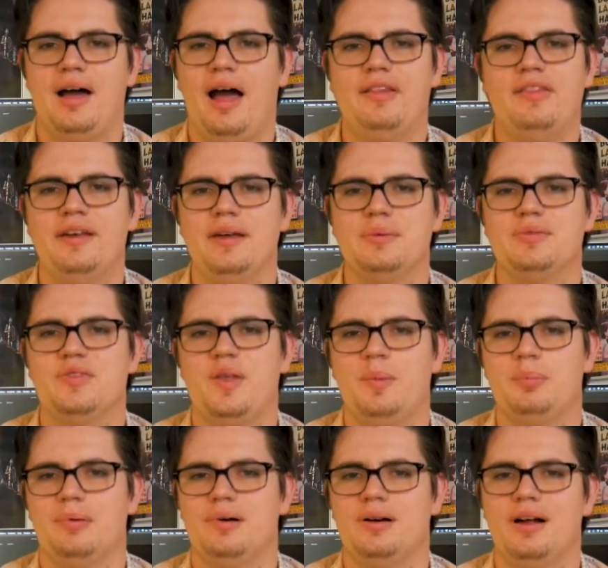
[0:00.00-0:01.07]
I think it was
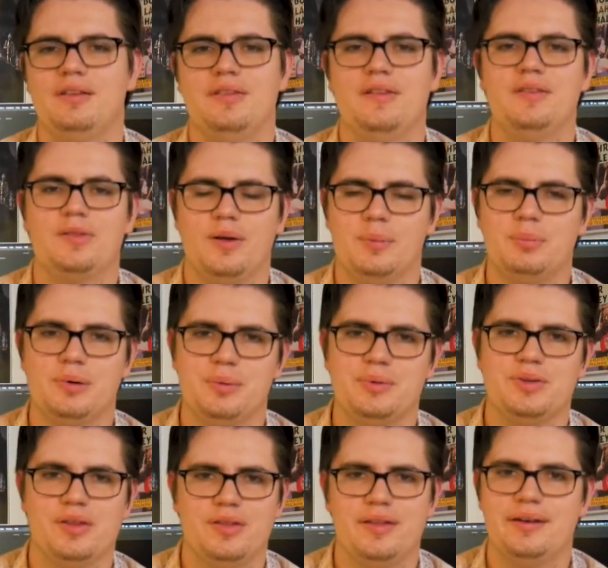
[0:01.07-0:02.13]
Thumper. I think Thumper
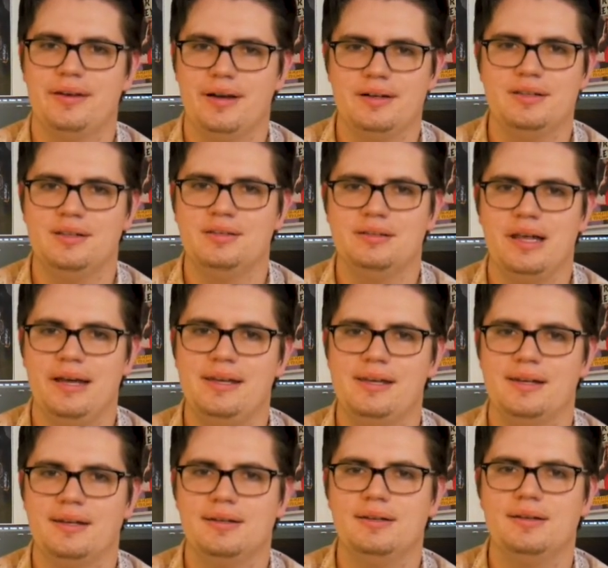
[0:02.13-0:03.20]
was the thing I didn't like
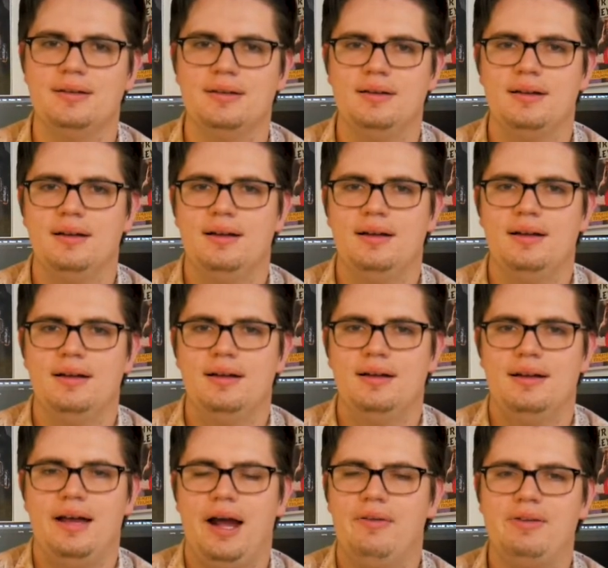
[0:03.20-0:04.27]
in it.
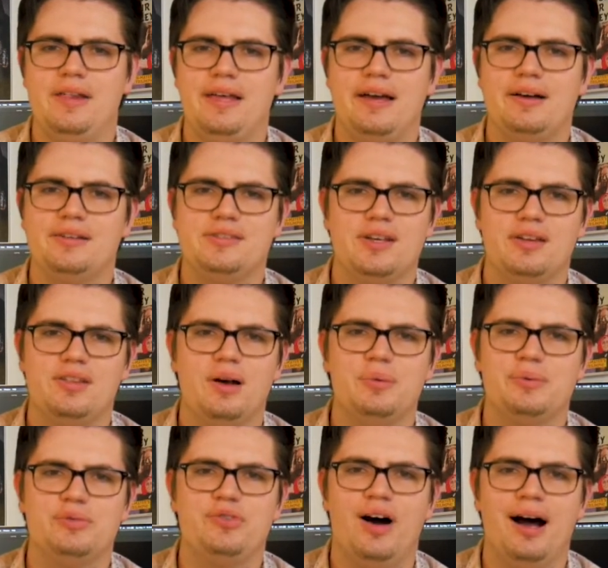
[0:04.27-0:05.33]
Everything else I thought
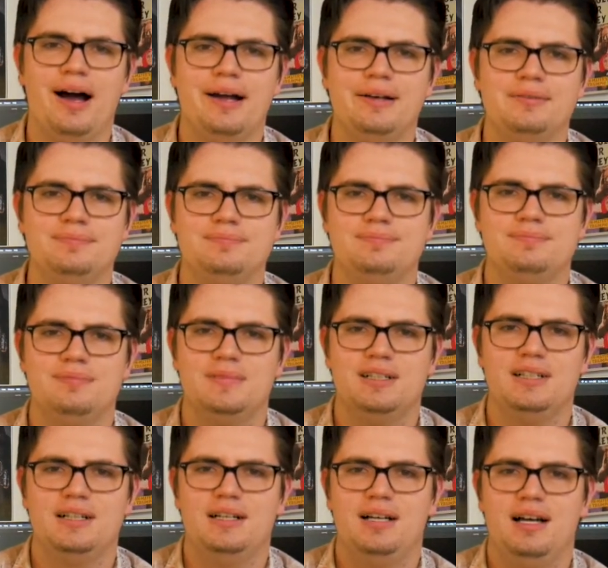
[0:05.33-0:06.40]
was fine.
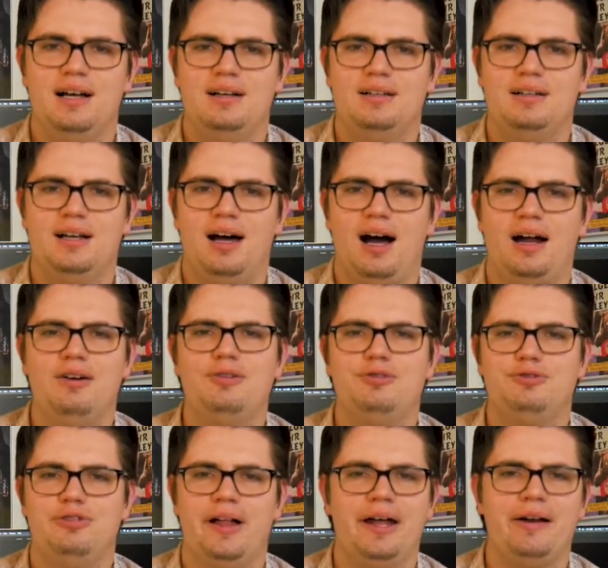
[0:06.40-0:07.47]
I don't
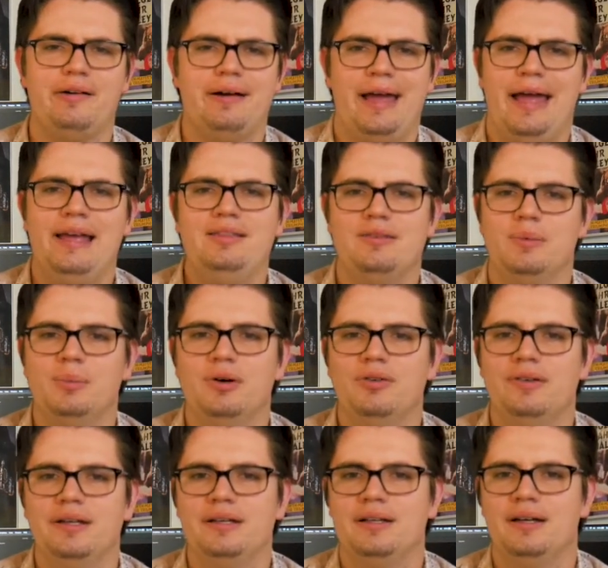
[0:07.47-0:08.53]
flat out hate the
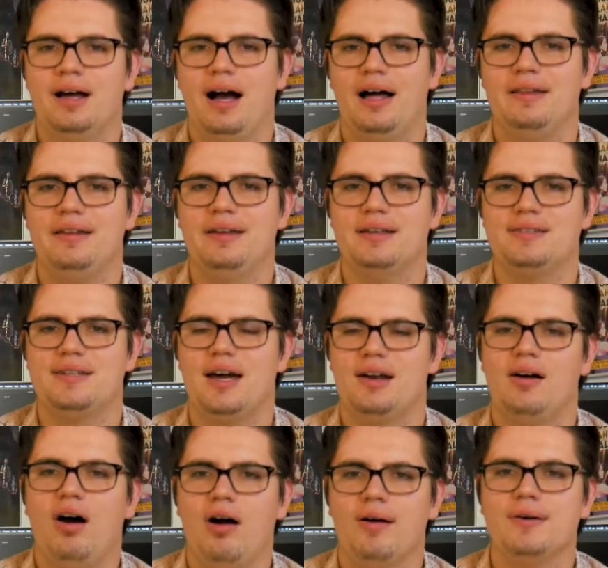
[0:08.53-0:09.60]
movie. I think it's kind
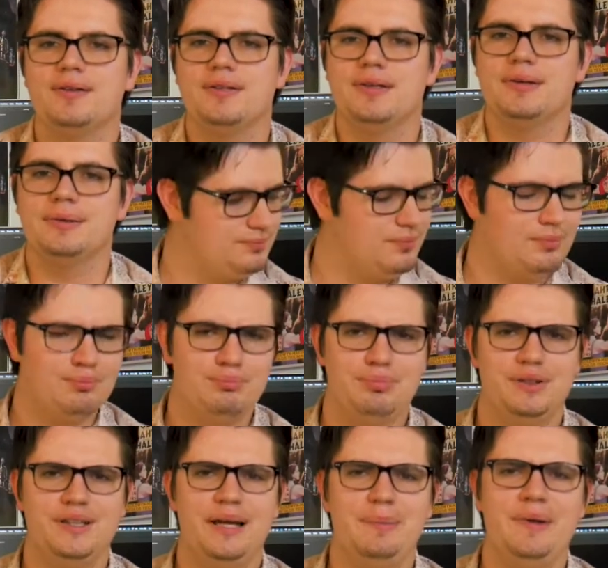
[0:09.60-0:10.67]
of hard to.
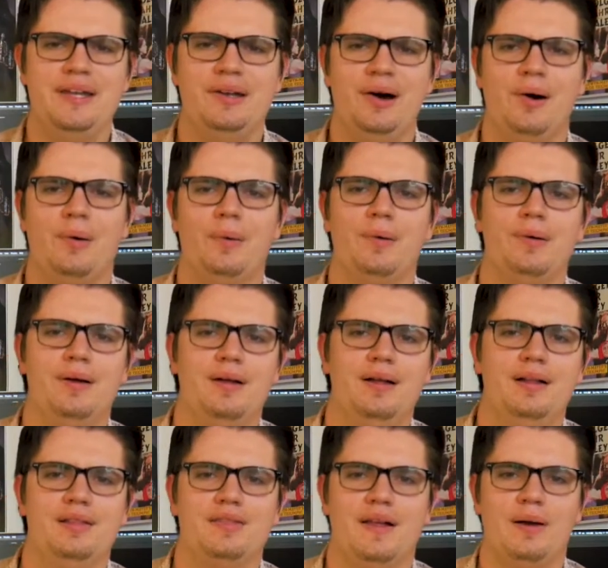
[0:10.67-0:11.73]
But let me know.
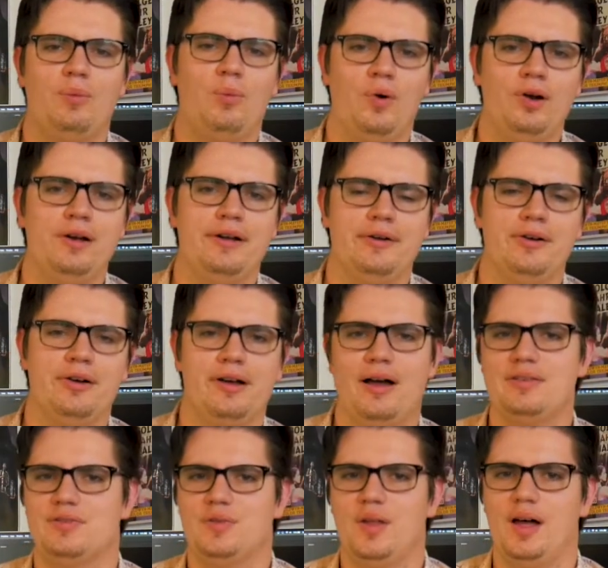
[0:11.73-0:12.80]
Like, what are your
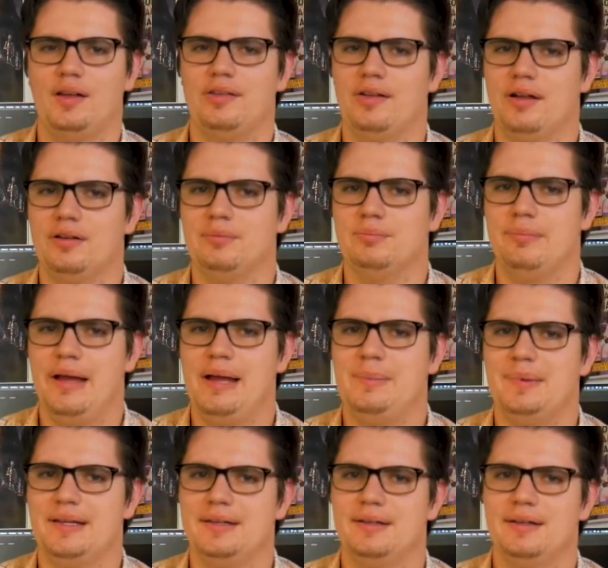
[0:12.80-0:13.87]
guys' thoughts on Bambi?